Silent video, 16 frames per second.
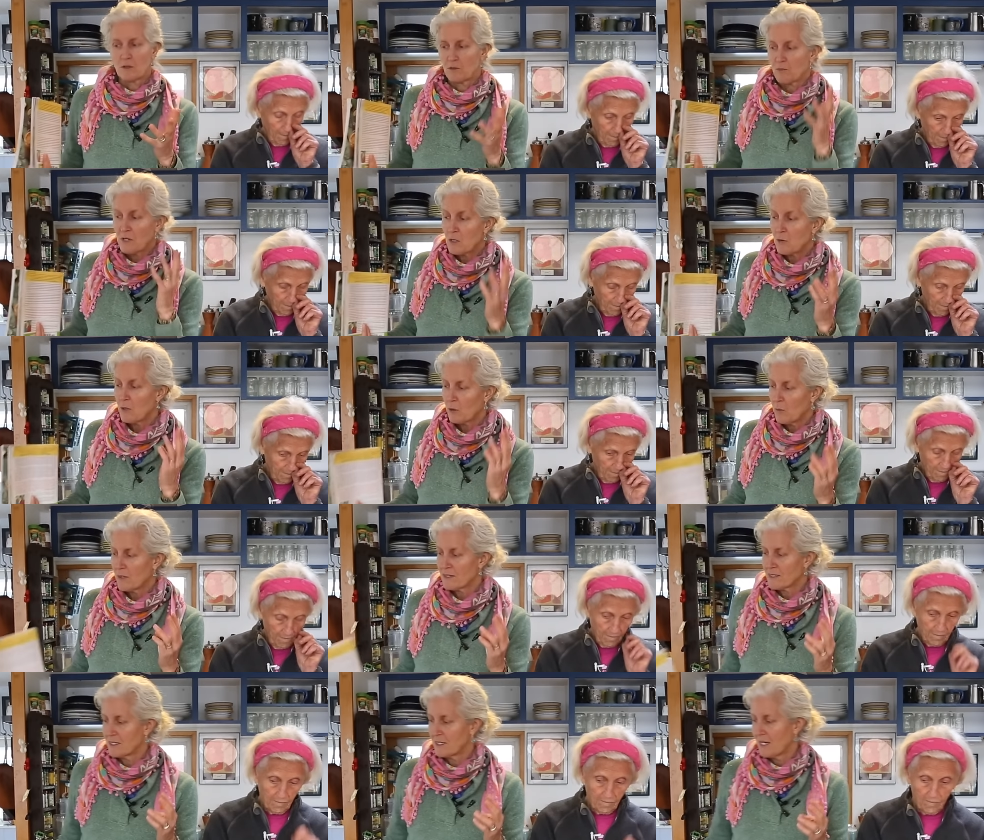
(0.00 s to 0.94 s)
Speaker 1: three quick
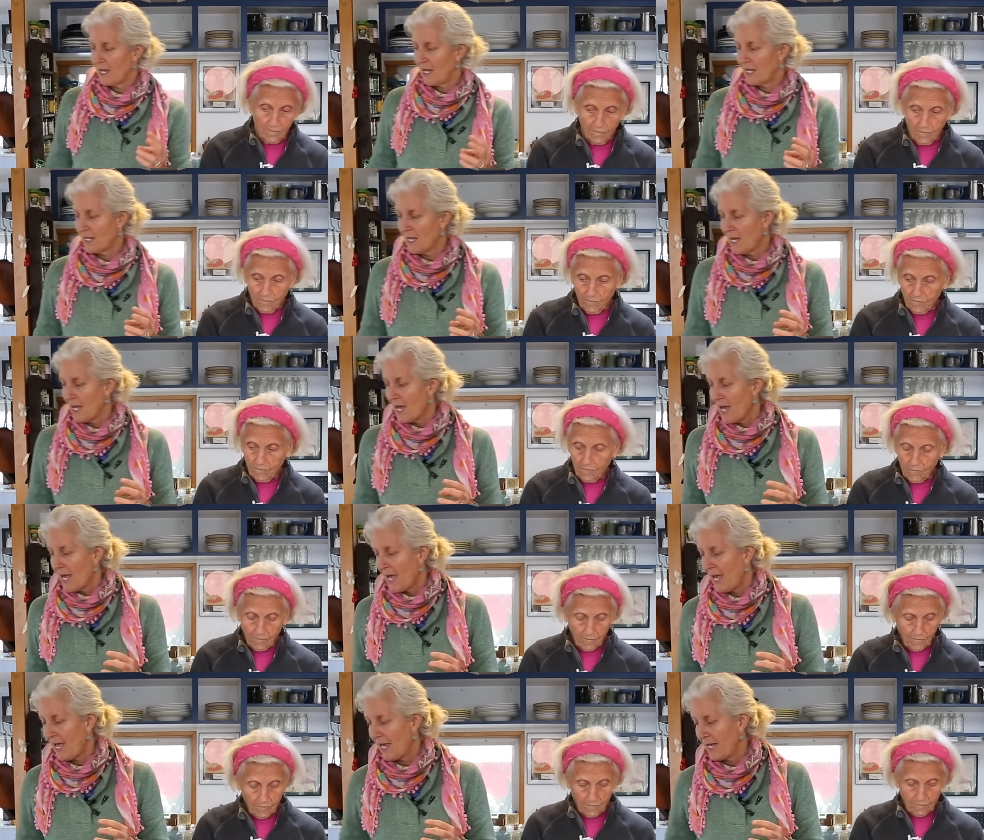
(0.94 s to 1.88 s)
ones today,
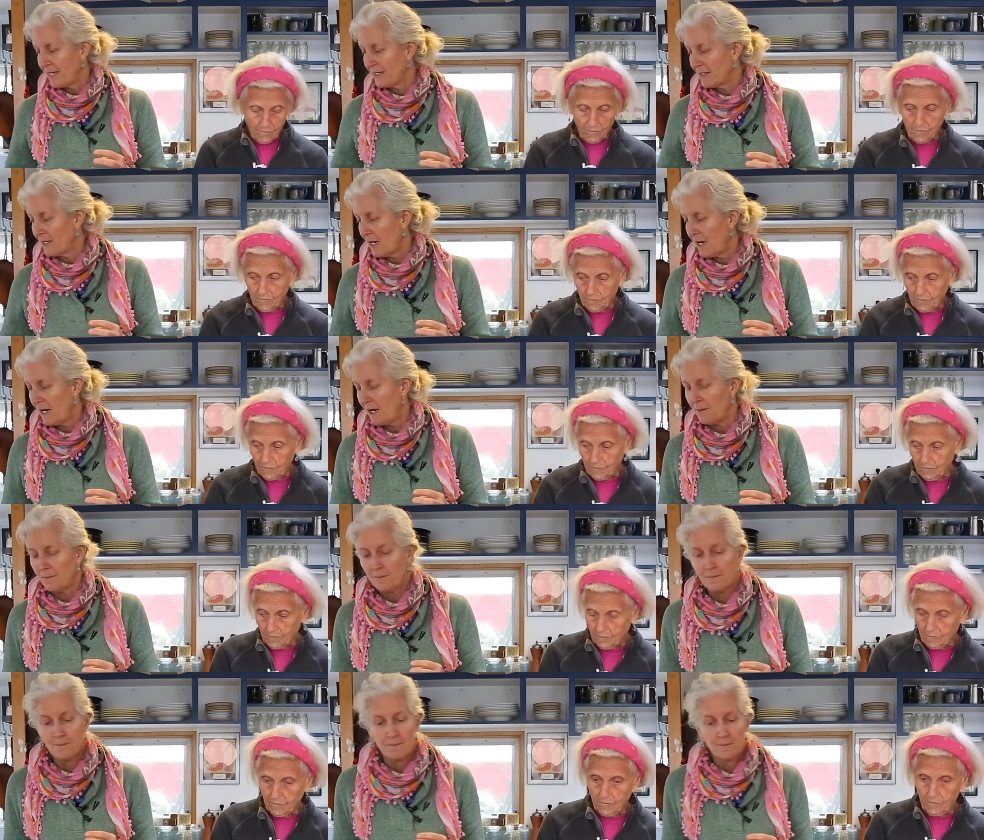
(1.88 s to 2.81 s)
and
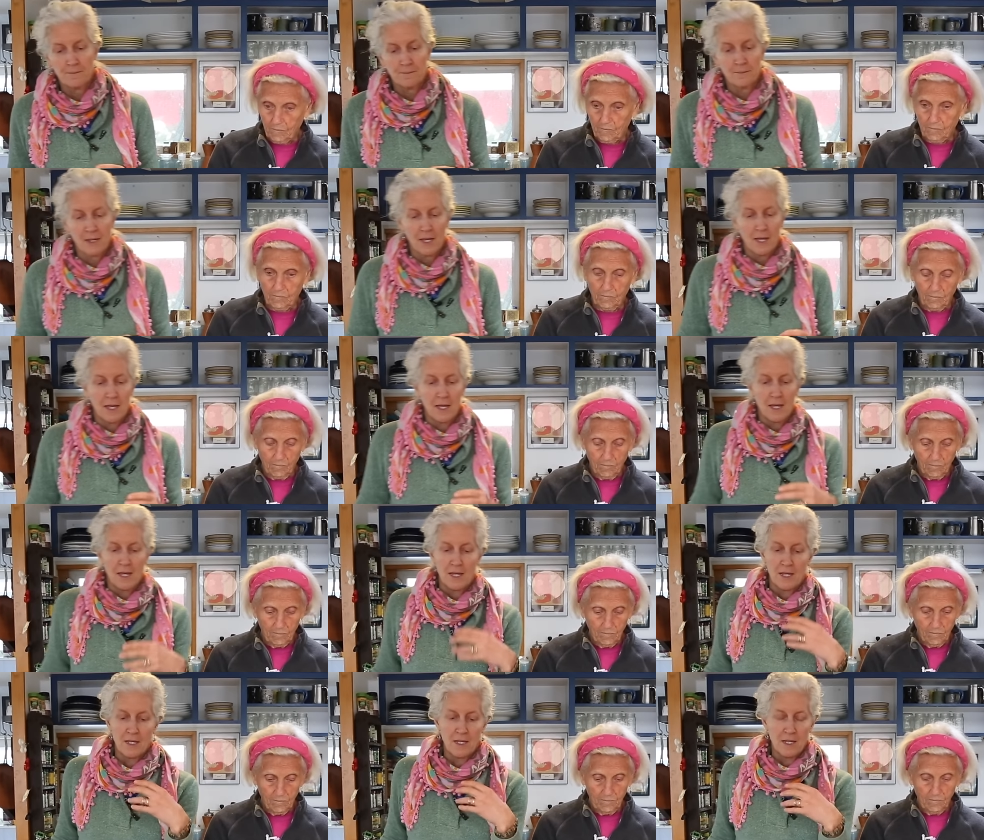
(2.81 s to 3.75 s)
um,
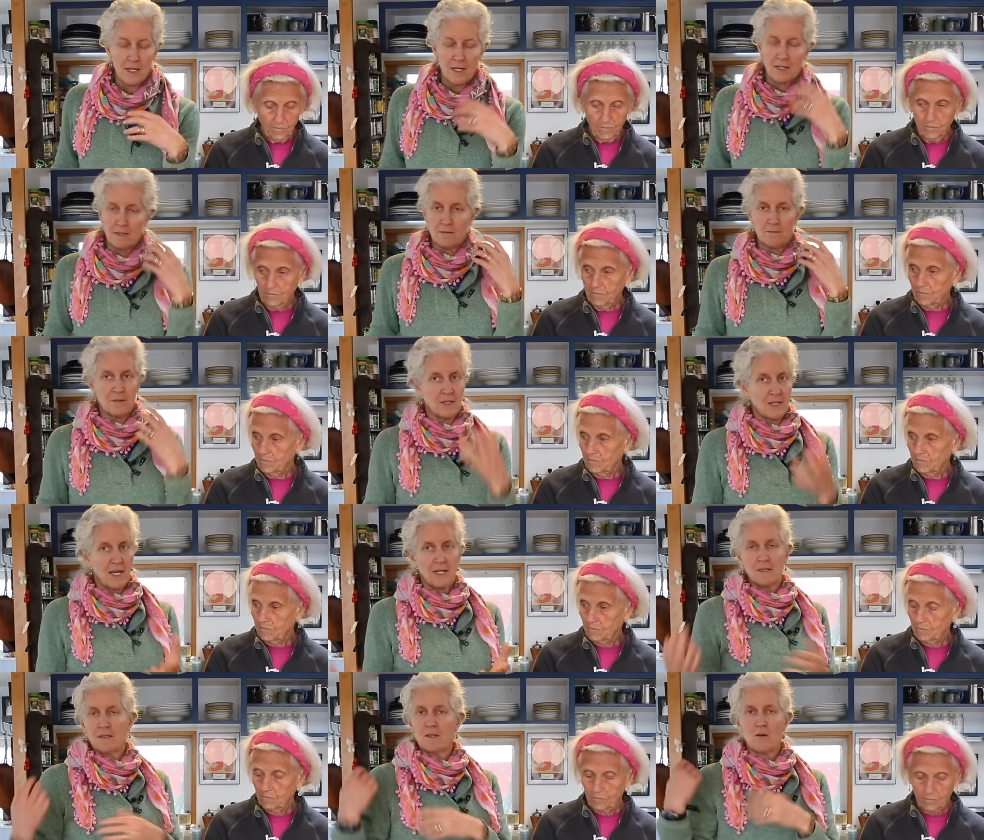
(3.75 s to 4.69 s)

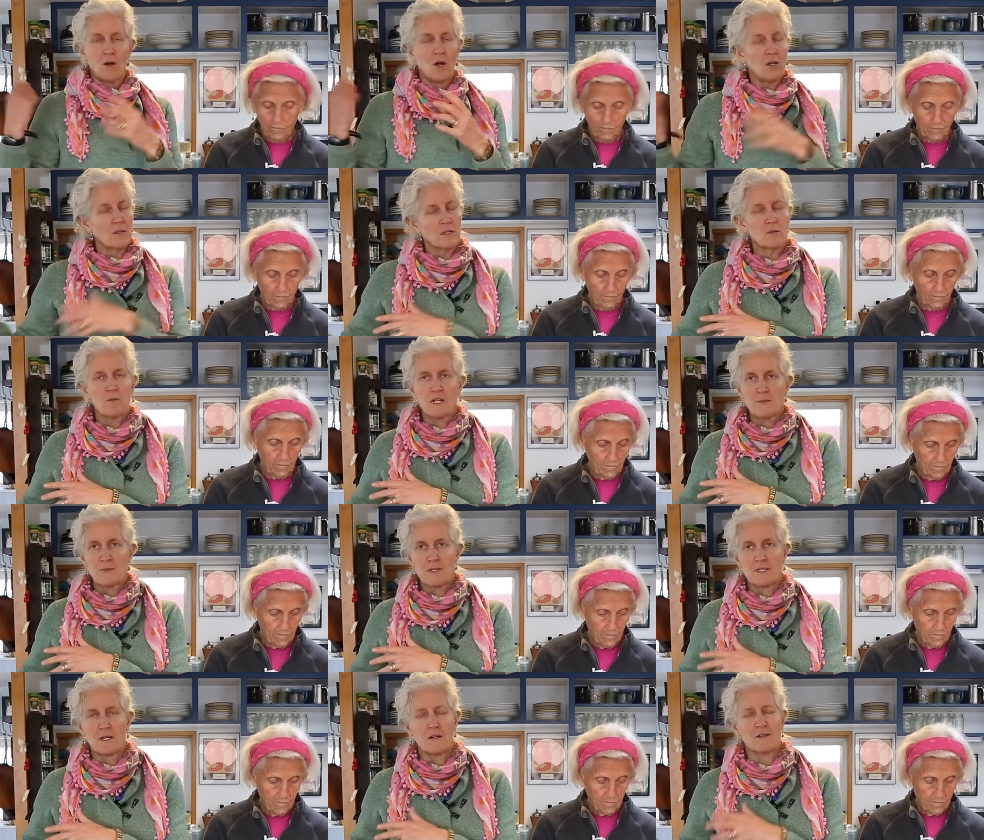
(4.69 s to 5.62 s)
again, they're all in the recipe
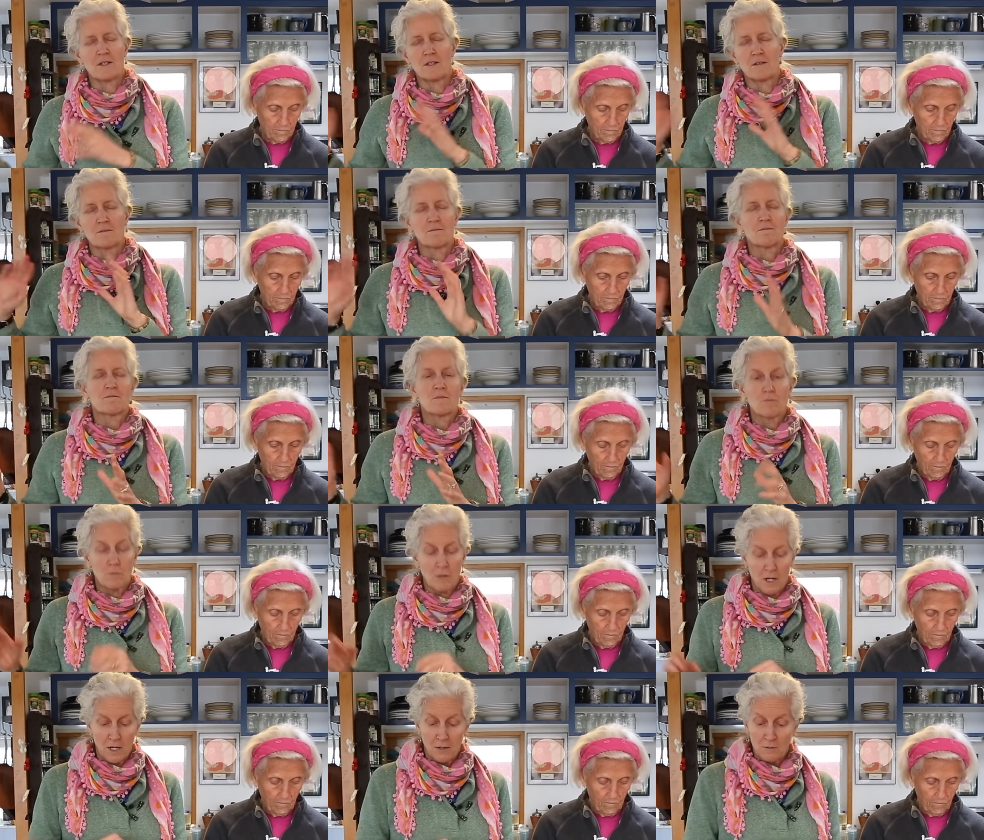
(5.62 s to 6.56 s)
or uh, the
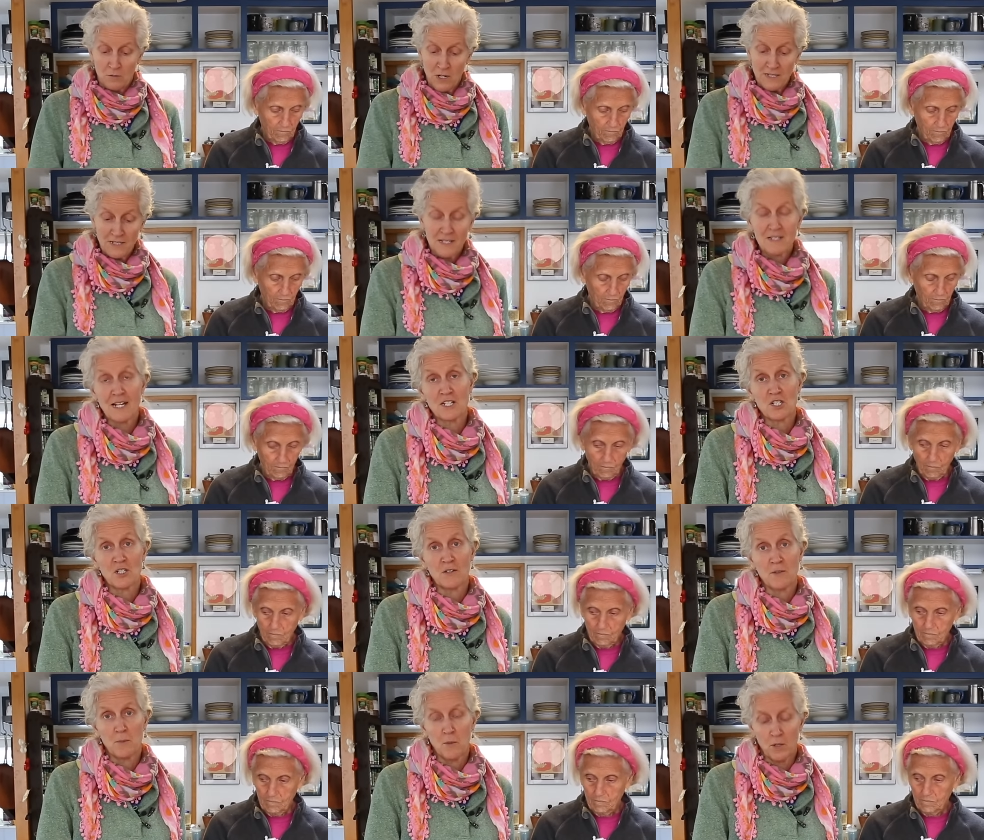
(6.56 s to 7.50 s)
dressing section
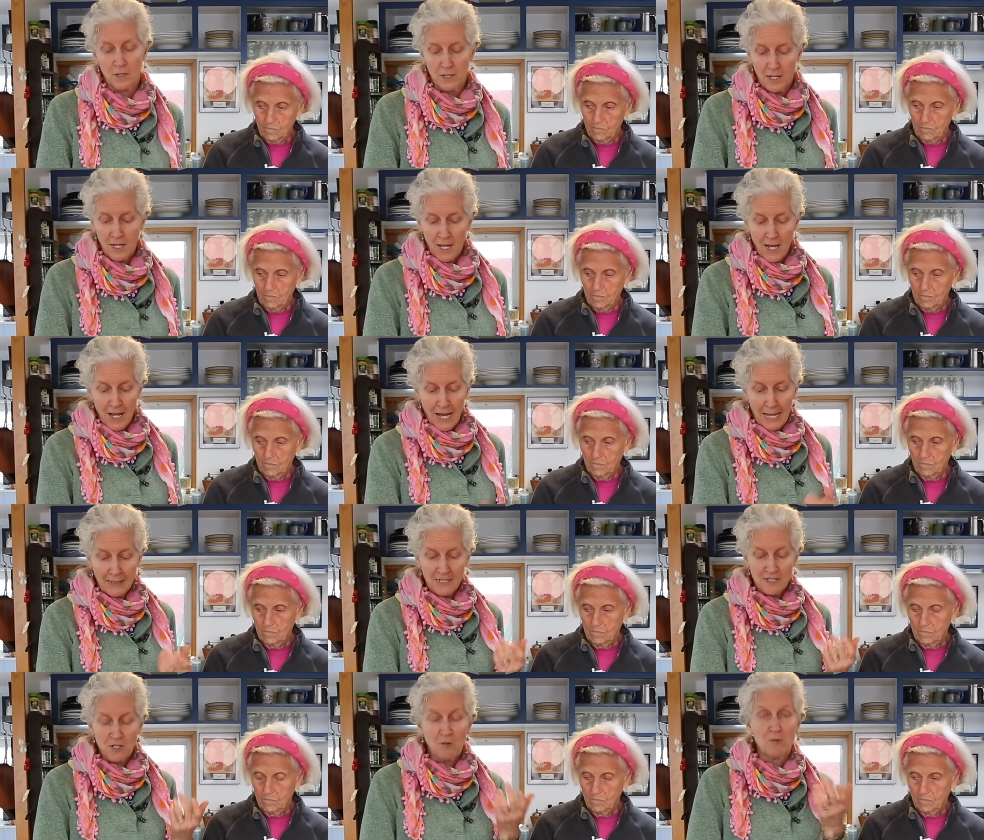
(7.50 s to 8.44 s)
of the book. I'm
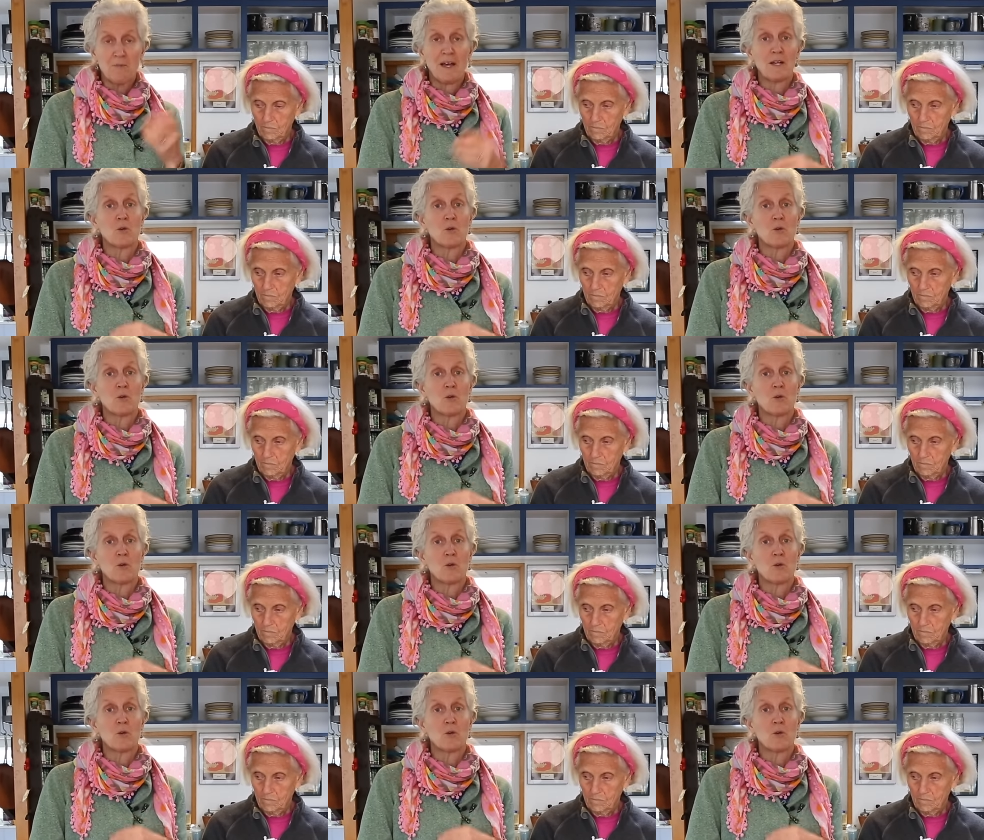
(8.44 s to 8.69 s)
going to start with my